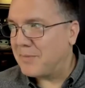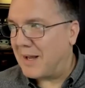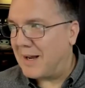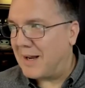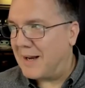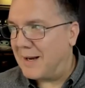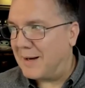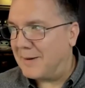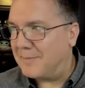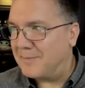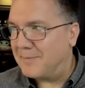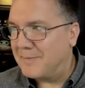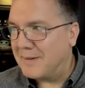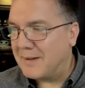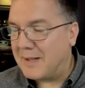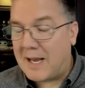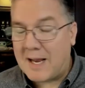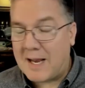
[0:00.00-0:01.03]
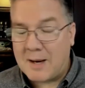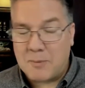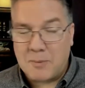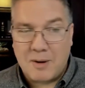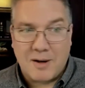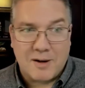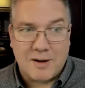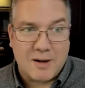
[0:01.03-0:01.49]

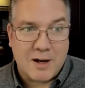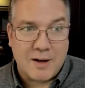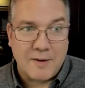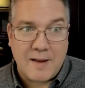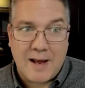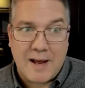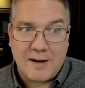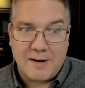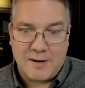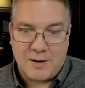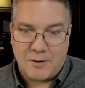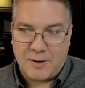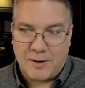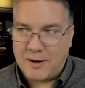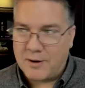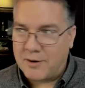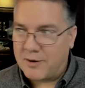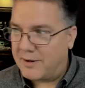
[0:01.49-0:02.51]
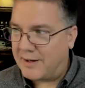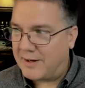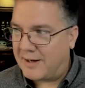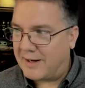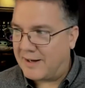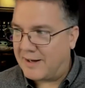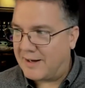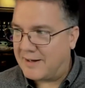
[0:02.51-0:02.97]
Well, on that note, I
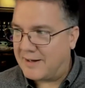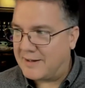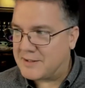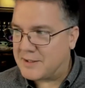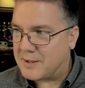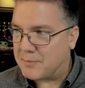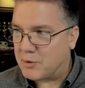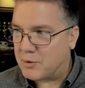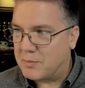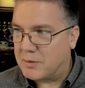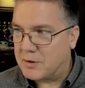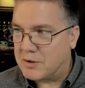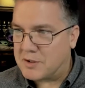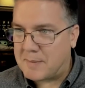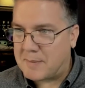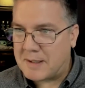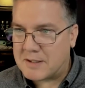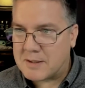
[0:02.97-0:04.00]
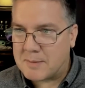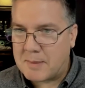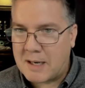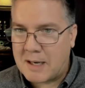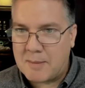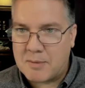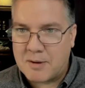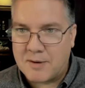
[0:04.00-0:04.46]
heard some rumors about
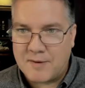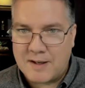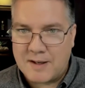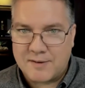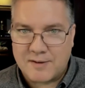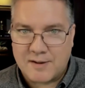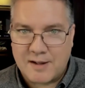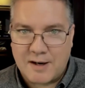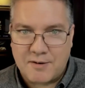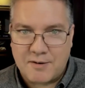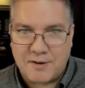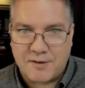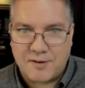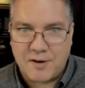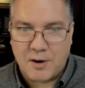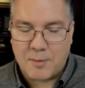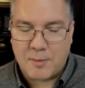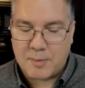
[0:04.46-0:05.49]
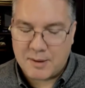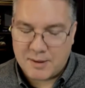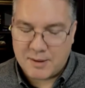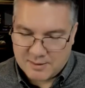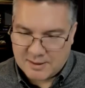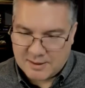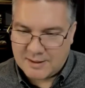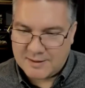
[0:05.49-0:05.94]
some hybrid events later this year,
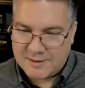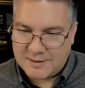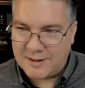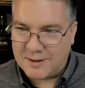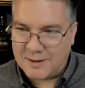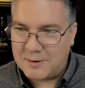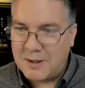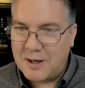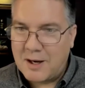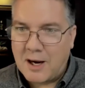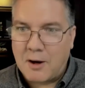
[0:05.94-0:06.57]
but I know